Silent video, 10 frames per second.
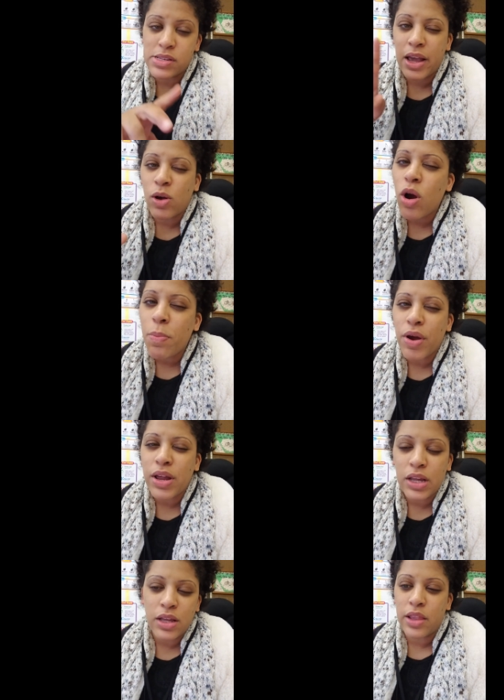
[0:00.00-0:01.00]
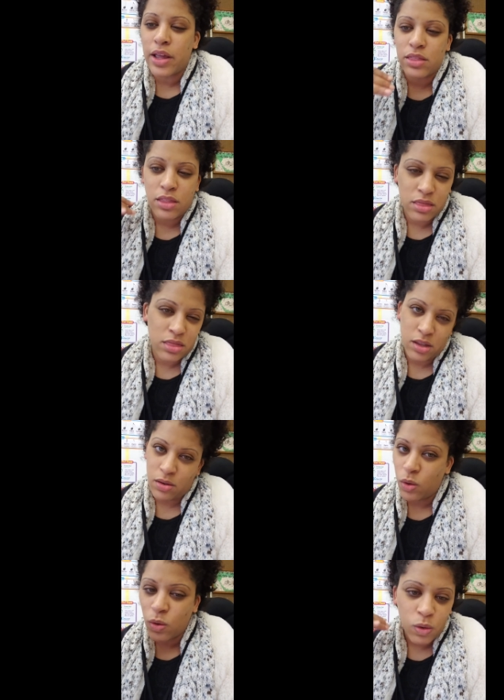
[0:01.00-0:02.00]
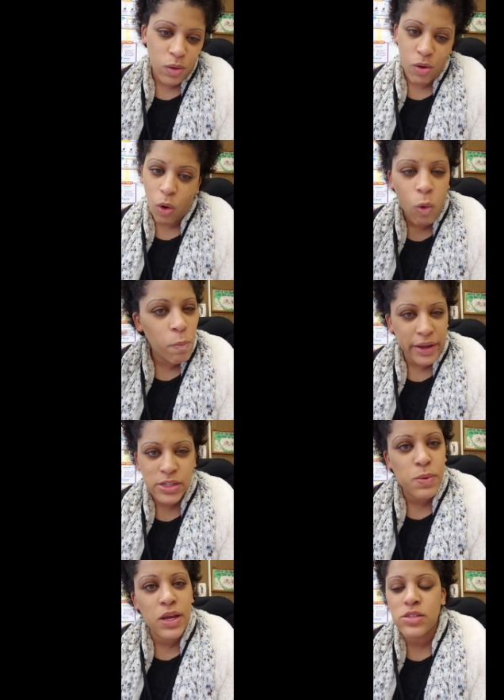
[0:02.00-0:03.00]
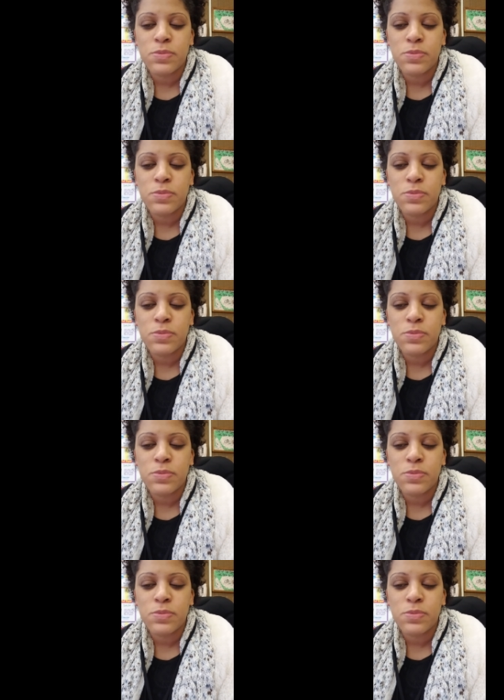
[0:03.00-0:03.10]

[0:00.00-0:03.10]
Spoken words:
I incorporate it in like the whole home expense,